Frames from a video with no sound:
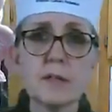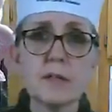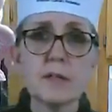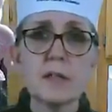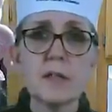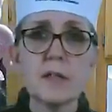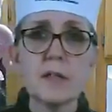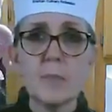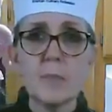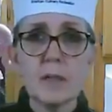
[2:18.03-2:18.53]

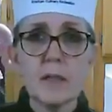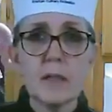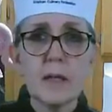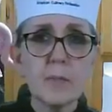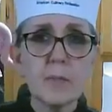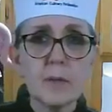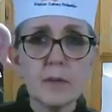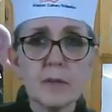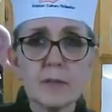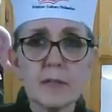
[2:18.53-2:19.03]
not being
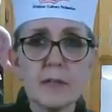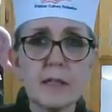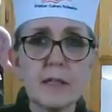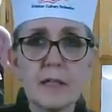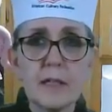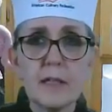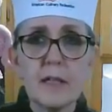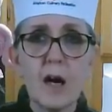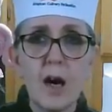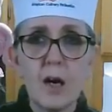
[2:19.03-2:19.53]
able to see any
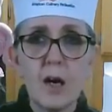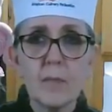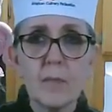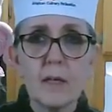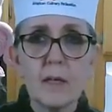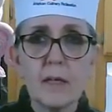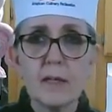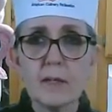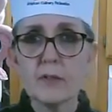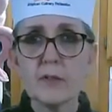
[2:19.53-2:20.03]

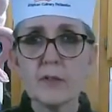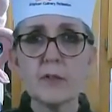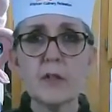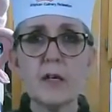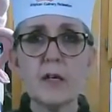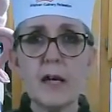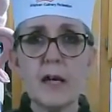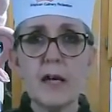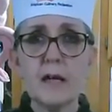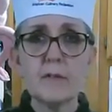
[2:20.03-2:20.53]
comments or not
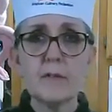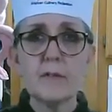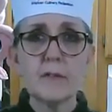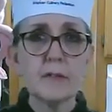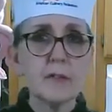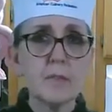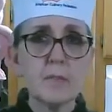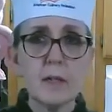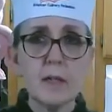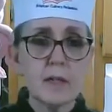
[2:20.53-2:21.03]
having
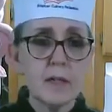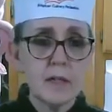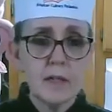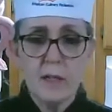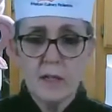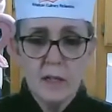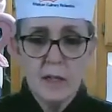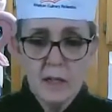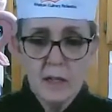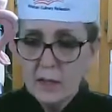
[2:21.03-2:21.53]
somebody
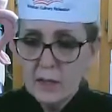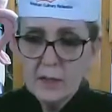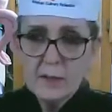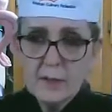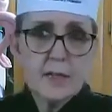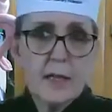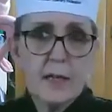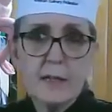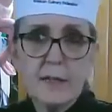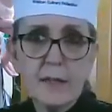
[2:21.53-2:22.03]

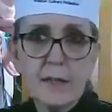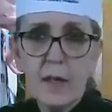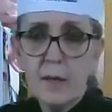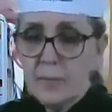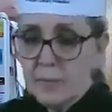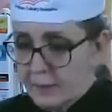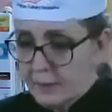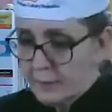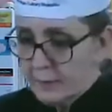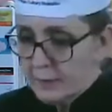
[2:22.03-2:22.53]
say
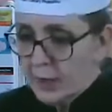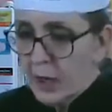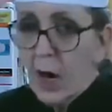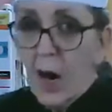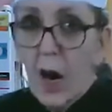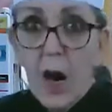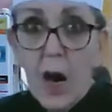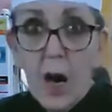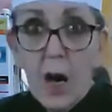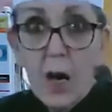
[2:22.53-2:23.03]
something?
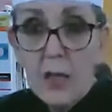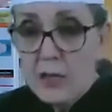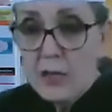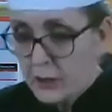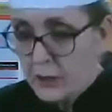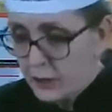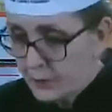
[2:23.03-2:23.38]
Gosh.